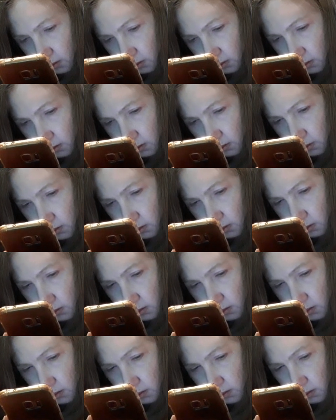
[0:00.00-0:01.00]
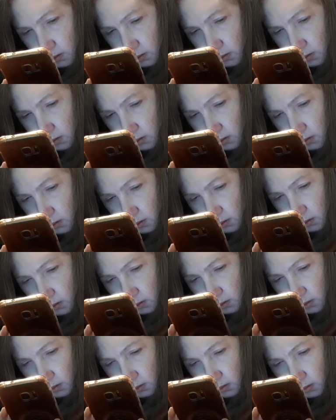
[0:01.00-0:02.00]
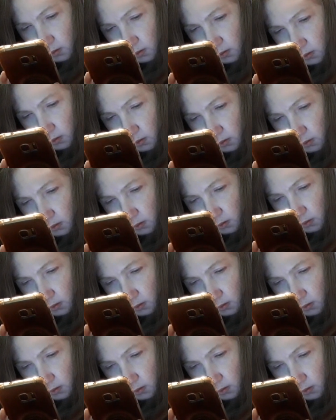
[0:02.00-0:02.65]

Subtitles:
No one is speaking in this clip.